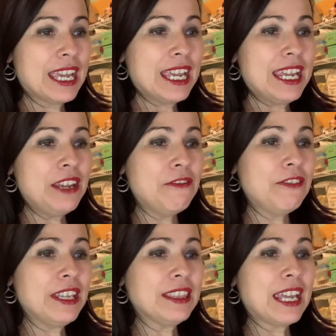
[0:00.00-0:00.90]
He
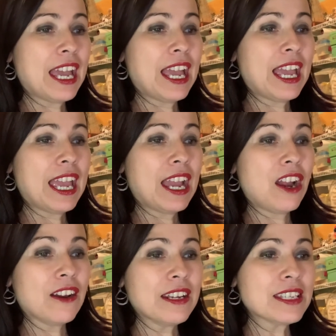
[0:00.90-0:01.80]
fit the
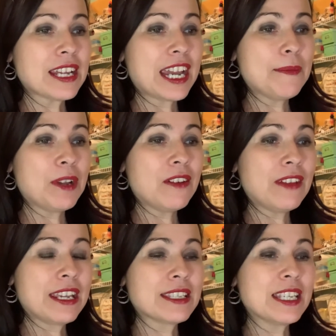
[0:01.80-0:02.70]
archetype of
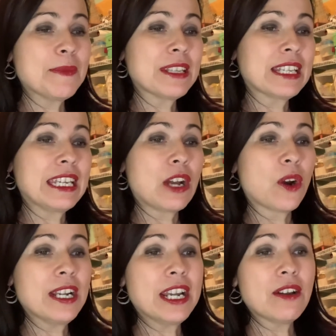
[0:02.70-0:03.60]
a seemingly
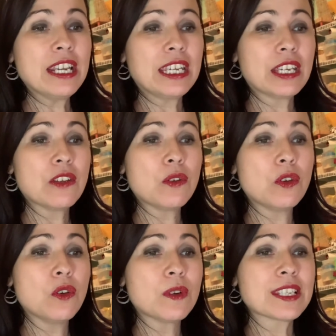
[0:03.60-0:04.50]
ordinary kid
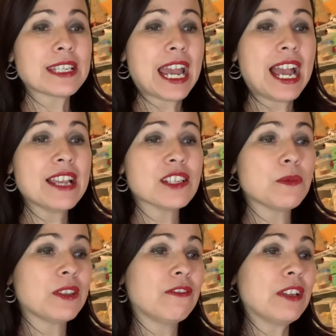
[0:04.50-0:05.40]
who was tasked
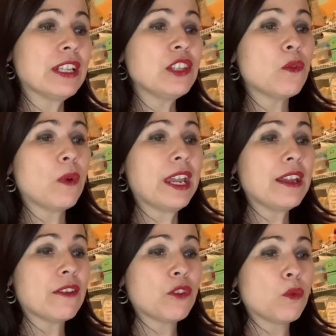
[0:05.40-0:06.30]
with filling the weight
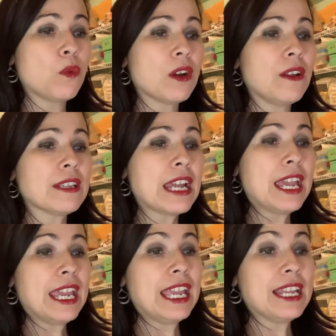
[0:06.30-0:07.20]
of the world,
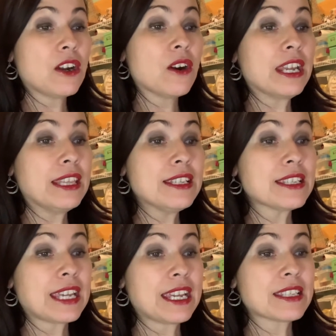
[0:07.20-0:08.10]
or in this
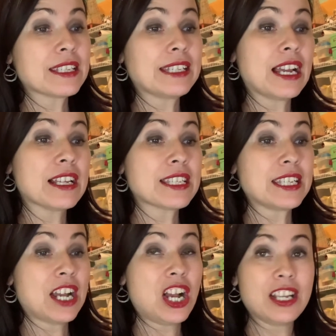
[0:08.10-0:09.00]
case, the
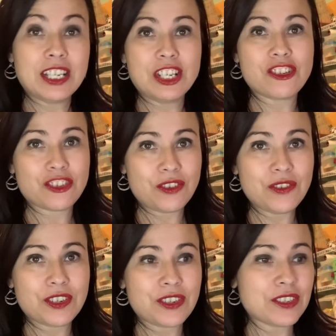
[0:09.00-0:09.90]
galaxy, on his
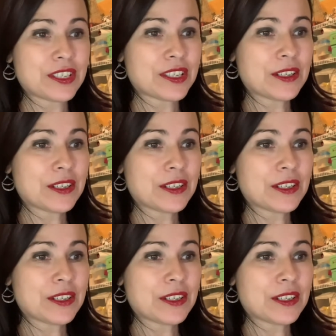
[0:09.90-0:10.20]
shoulders.